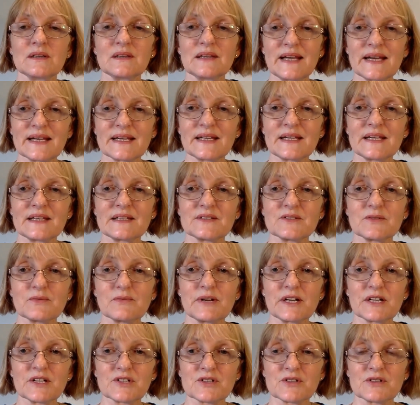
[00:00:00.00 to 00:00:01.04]
lacking
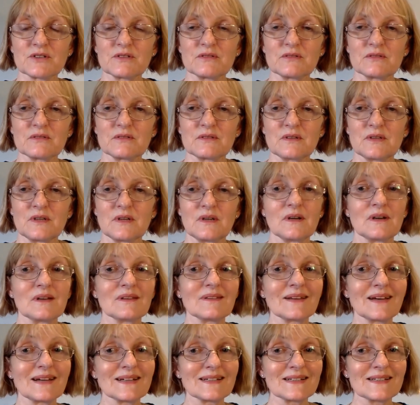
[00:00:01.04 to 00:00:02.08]
direction,
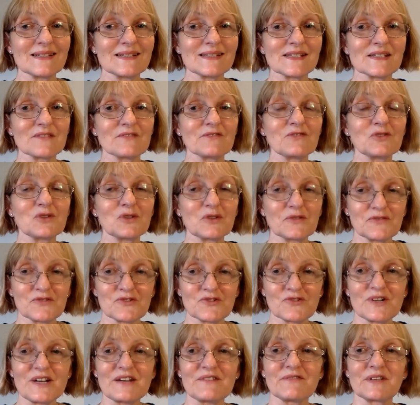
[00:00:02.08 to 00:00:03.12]
that is, full of
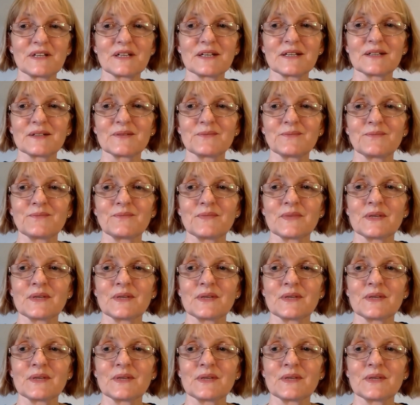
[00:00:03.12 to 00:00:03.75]
traffic,